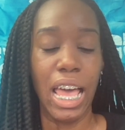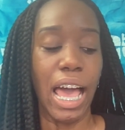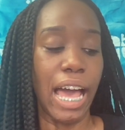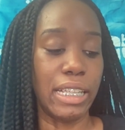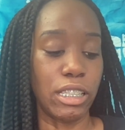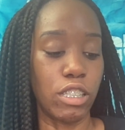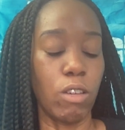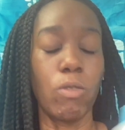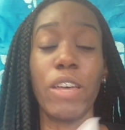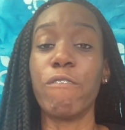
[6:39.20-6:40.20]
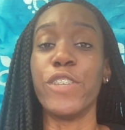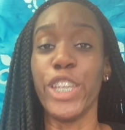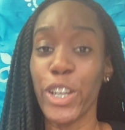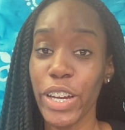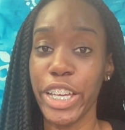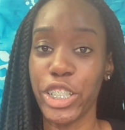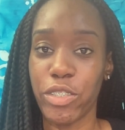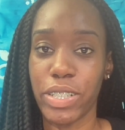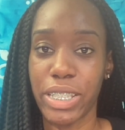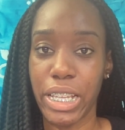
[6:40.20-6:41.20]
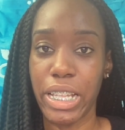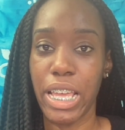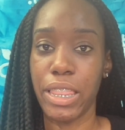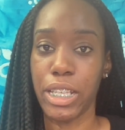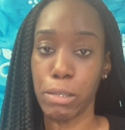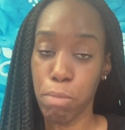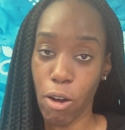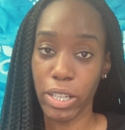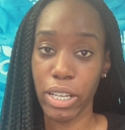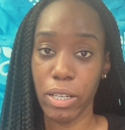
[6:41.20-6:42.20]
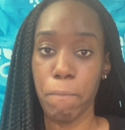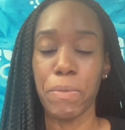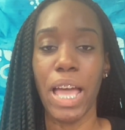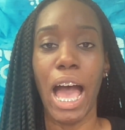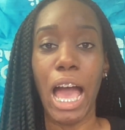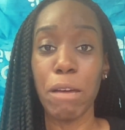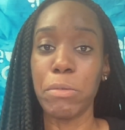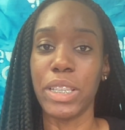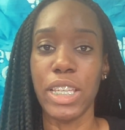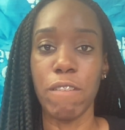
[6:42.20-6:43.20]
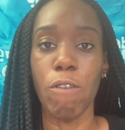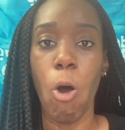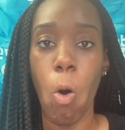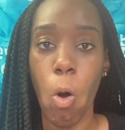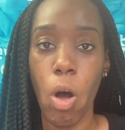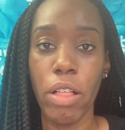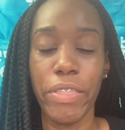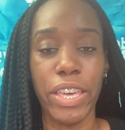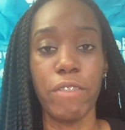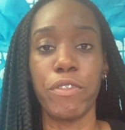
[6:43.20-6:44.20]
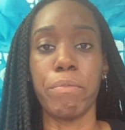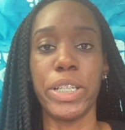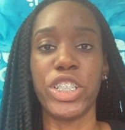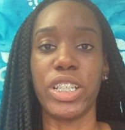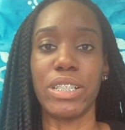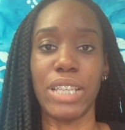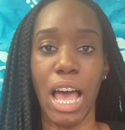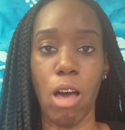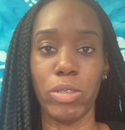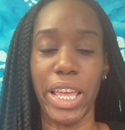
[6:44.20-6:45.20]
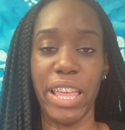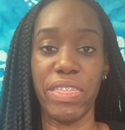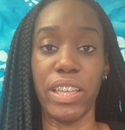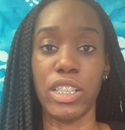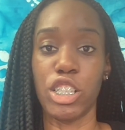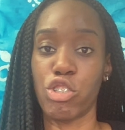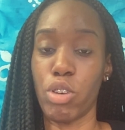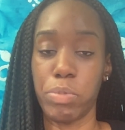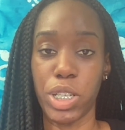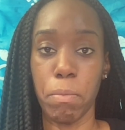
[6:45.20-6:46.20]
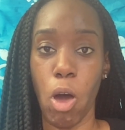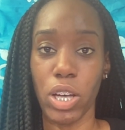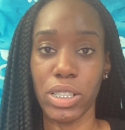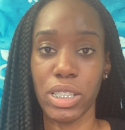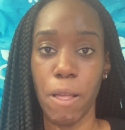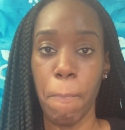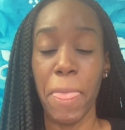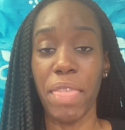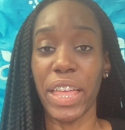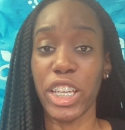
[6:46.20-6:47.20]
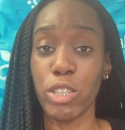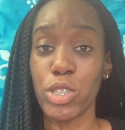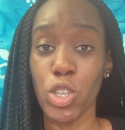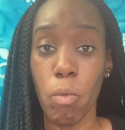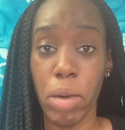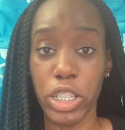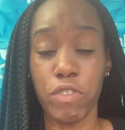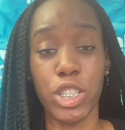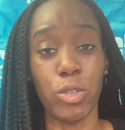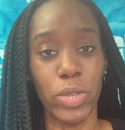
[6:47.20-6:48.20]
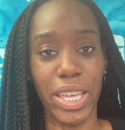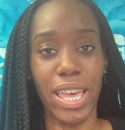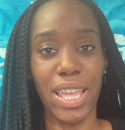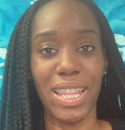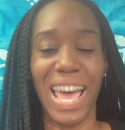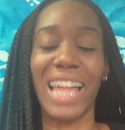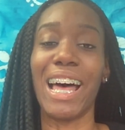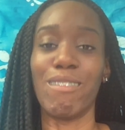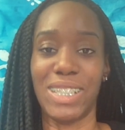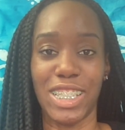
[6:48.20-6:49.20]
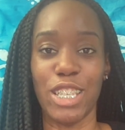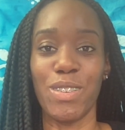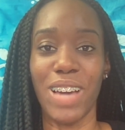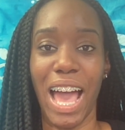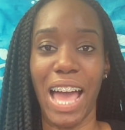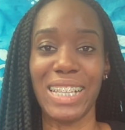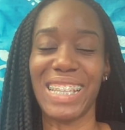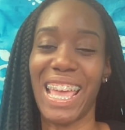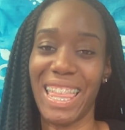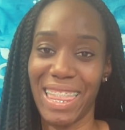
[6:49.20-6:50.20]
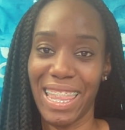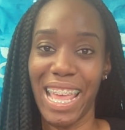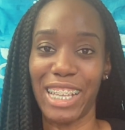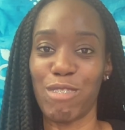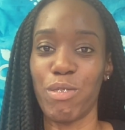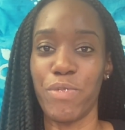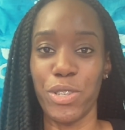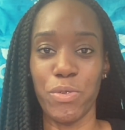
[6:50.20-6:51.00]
And so if you're interested in this product, I will leave all the information down in the description box. Thank you so much for tuning in, and I will see you guys in the next review.